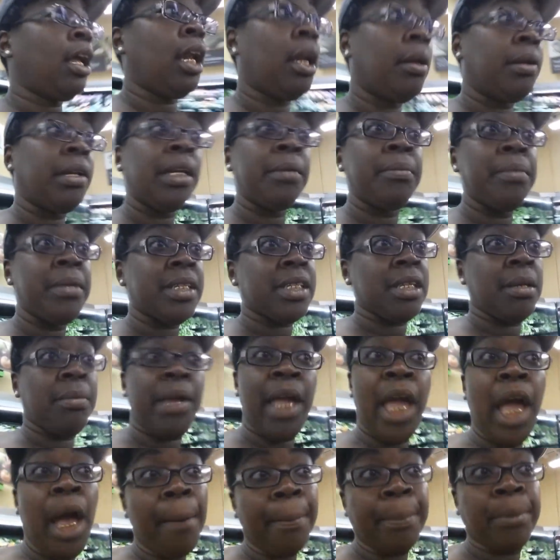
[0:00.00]
And get me some
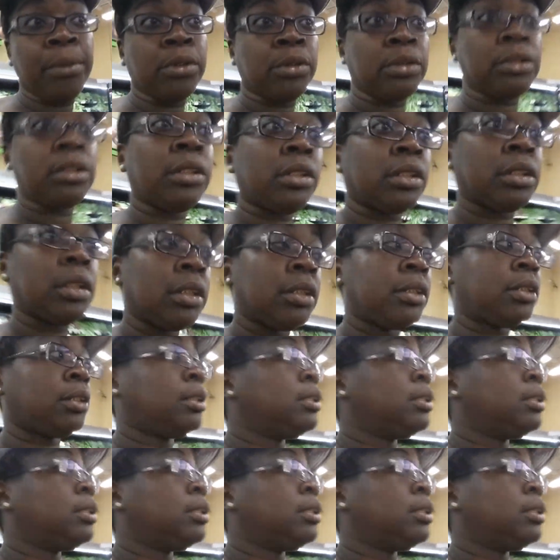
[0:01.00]
apples.